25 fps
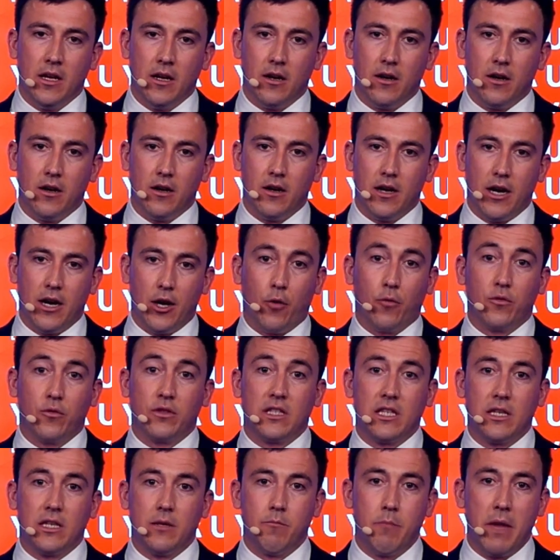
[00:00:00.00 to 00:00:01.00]
and
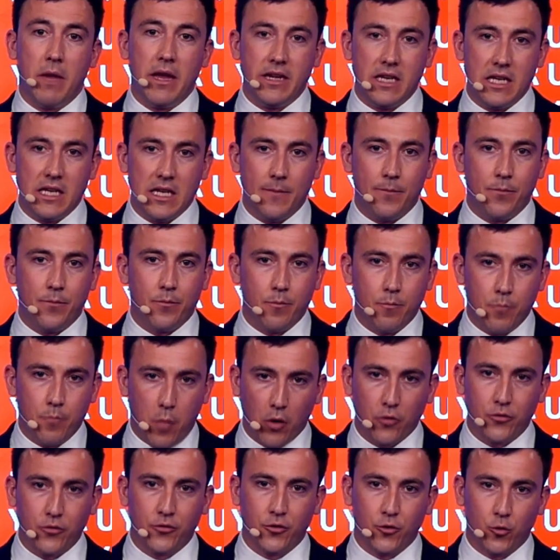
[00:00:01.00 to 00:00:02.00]
obviously many
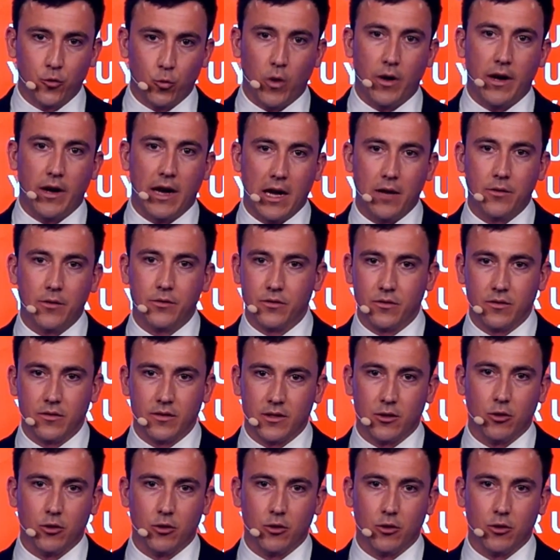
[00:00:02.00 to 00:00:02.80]
bonded warehouses.